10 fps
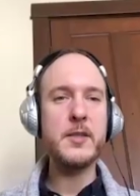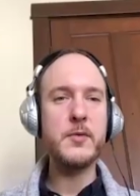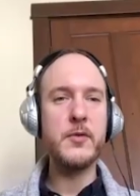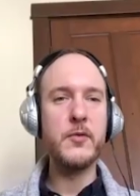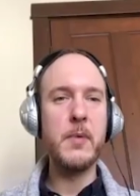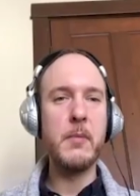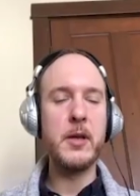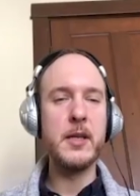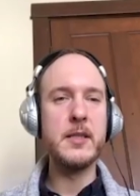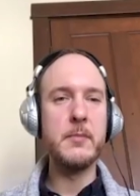with the
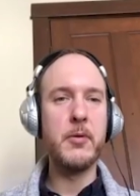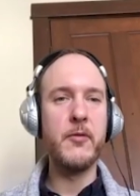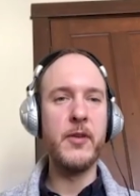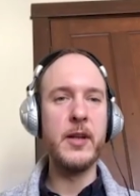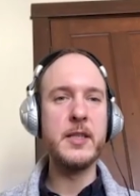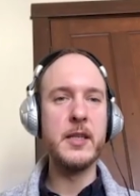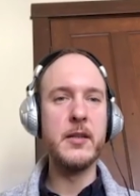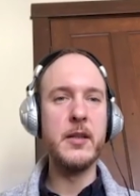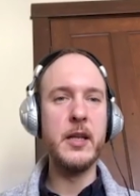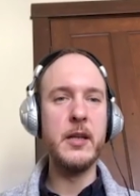Republicans and prevented
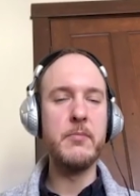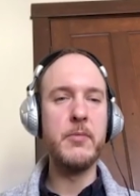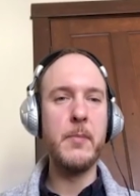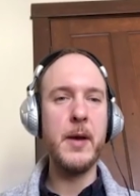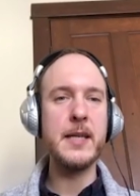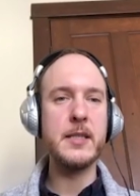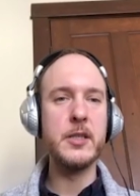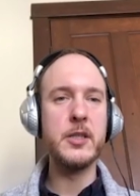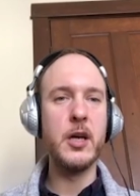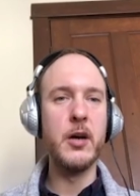the
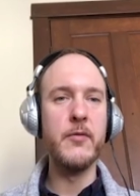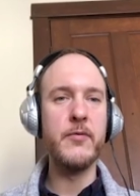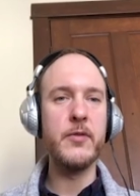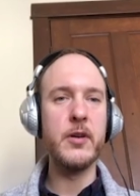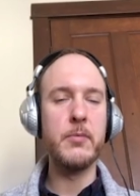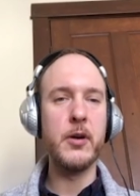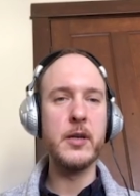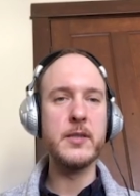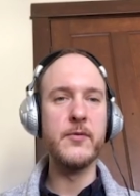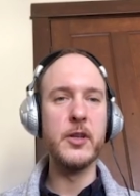passage of
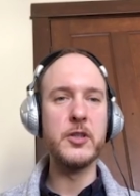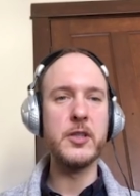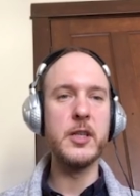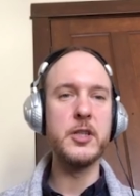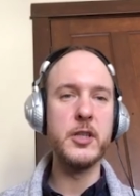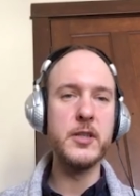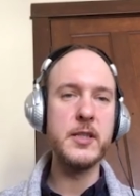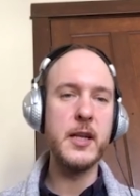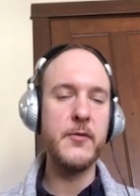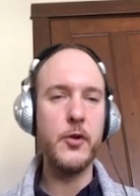progressive legislation in the
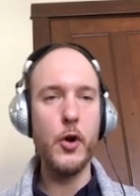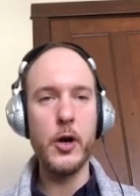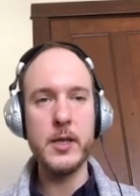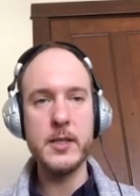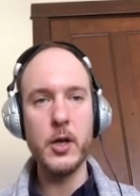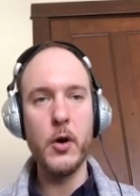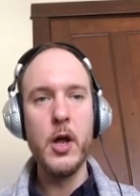state of New York, and so.